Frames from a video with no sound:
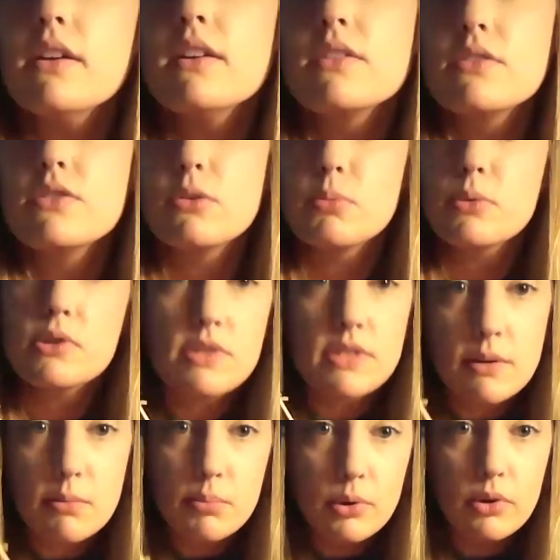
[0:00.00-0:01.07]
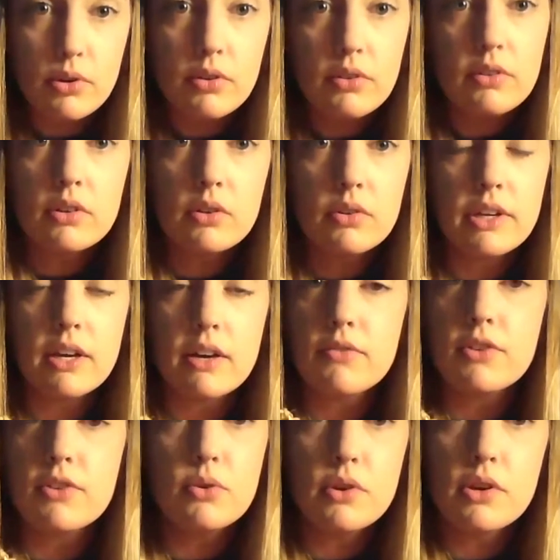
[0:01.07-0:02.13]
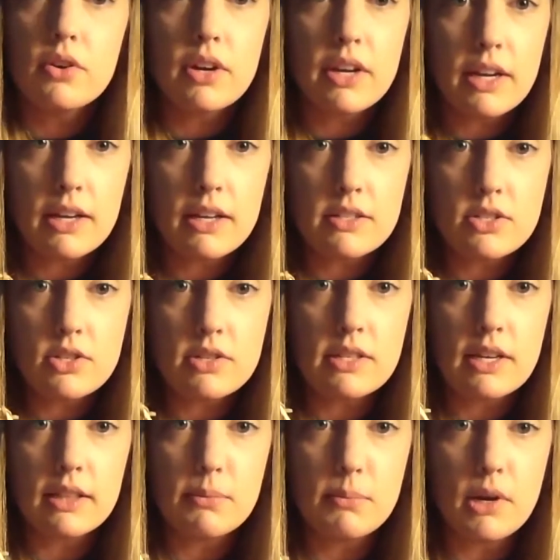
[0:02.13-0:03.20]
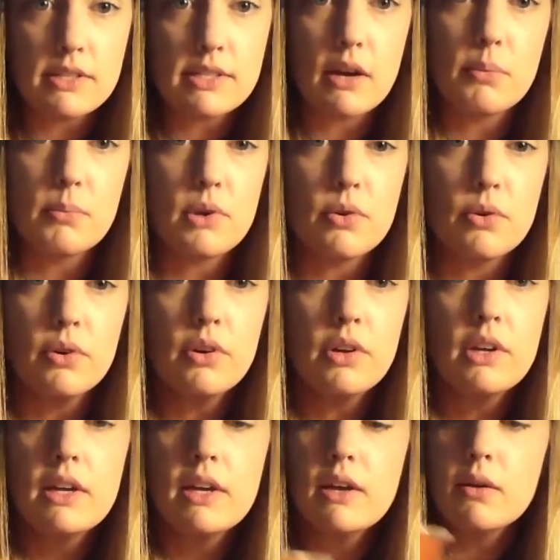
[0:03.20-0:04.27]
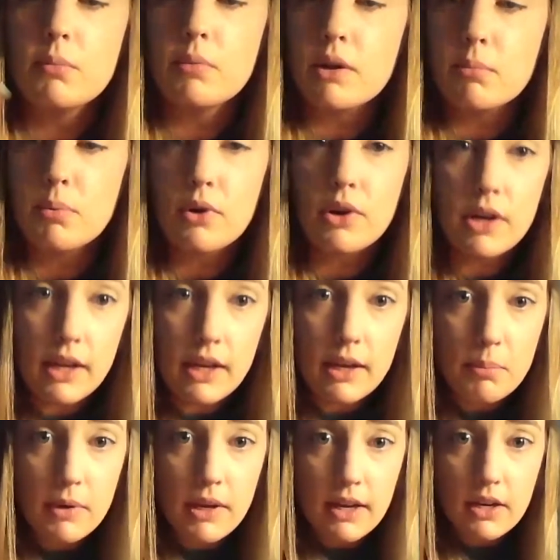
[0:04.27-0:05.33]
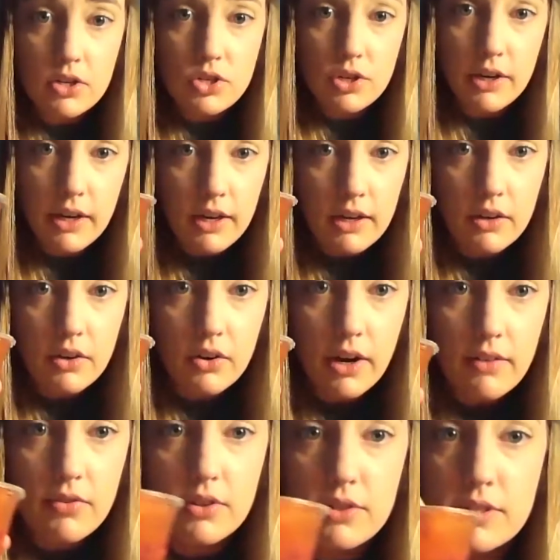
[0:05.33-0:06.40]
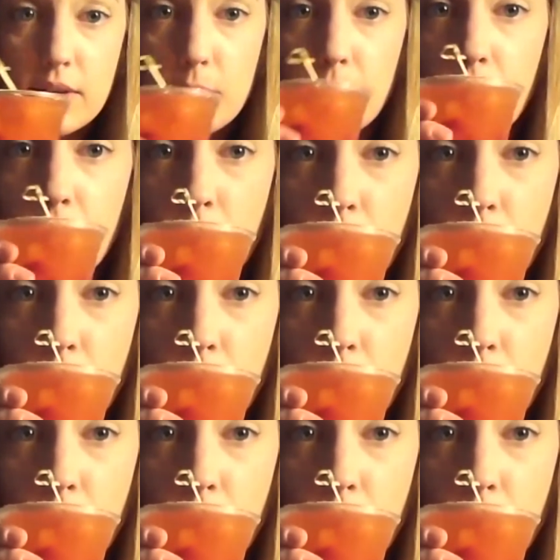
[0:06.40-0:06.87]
Super simple, only a few ingredients, just like the Moscow Mule, but a pretty pink drink and great for the summer.